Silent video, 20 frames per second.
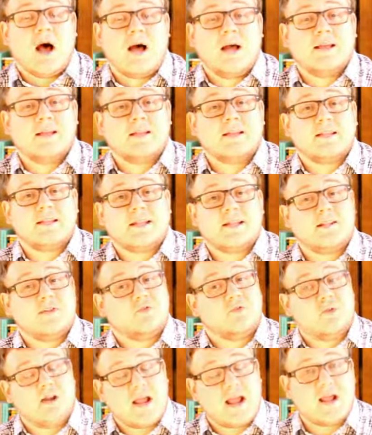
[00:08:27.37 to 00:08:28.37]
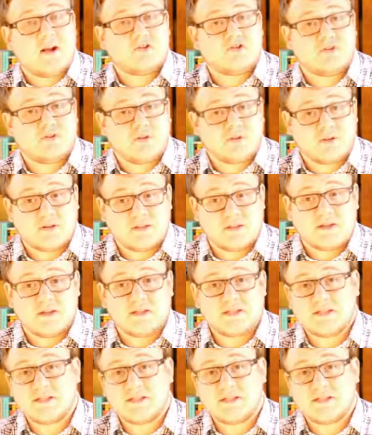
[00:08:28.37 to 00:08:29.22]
uh, is that in reaction to this,